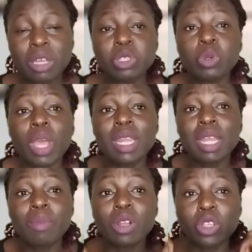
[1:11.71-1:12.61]
to
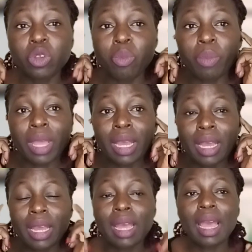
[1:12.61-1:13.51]
enable you make
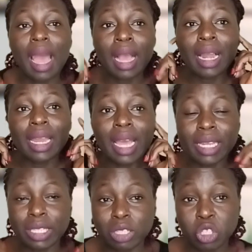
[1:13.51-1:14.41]
a clear
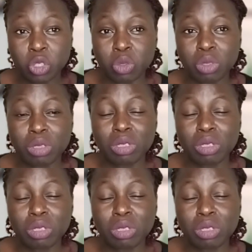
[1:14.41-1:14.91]
decision